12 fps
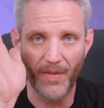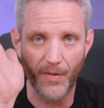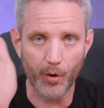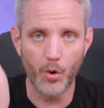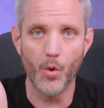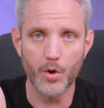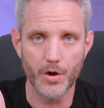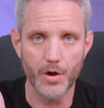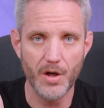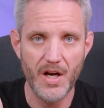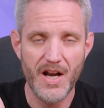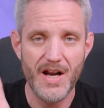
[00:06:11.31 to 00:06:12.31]
in the
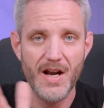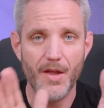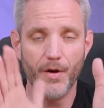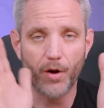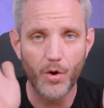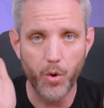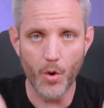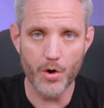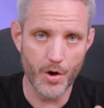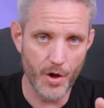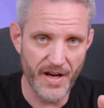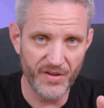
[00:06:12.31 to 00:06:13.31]
corner. The
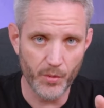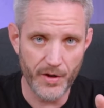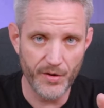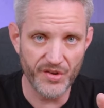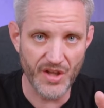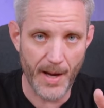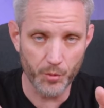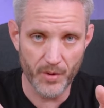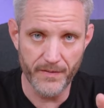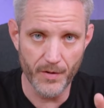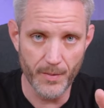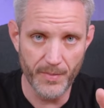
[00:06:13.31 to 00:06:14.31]
corner is where you stop
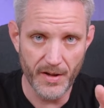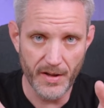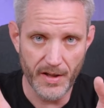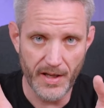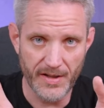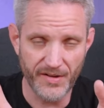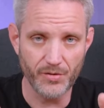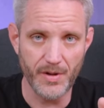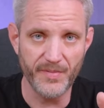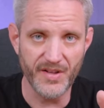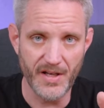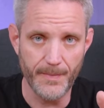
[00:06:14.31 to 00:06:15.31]
reverb in a
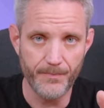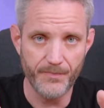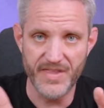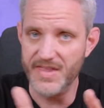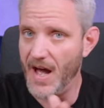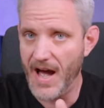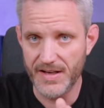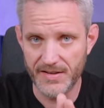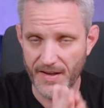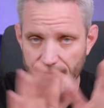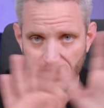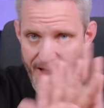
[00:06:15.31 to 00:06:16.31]
stream setup,
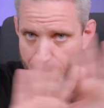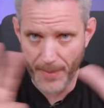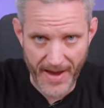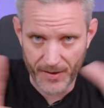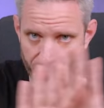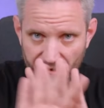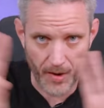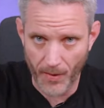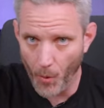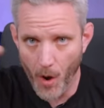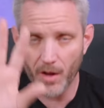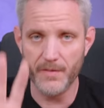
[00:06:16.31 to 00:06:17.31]
not the flat panels on
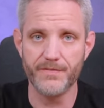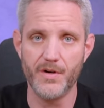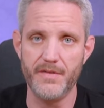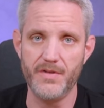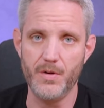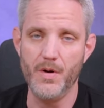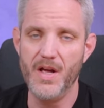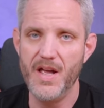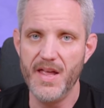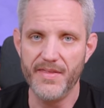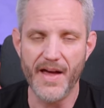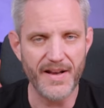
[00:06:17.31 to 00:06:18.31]
the wall in front of you.
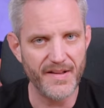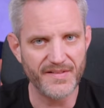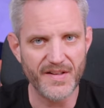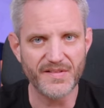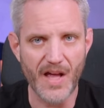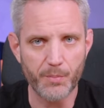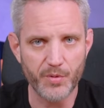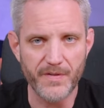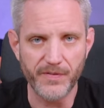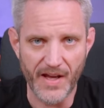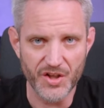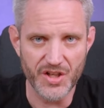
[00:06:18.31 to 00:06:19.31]
That is to stop
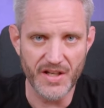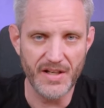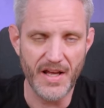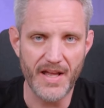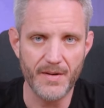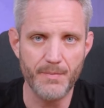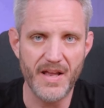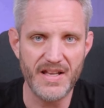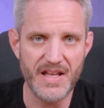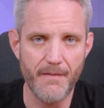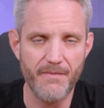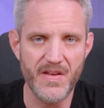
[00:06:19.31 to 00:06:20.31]
reflection and
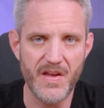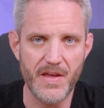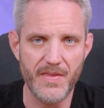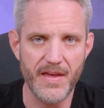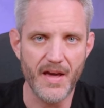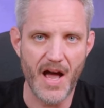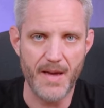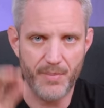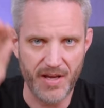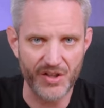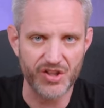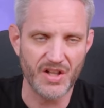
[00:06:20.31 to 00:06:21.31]
many of the
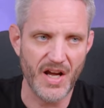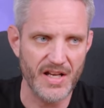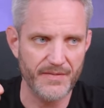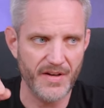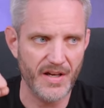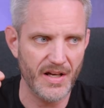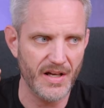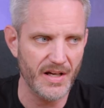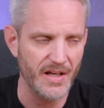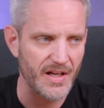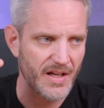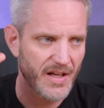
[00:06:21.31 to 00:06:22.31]
high-pitched kind of a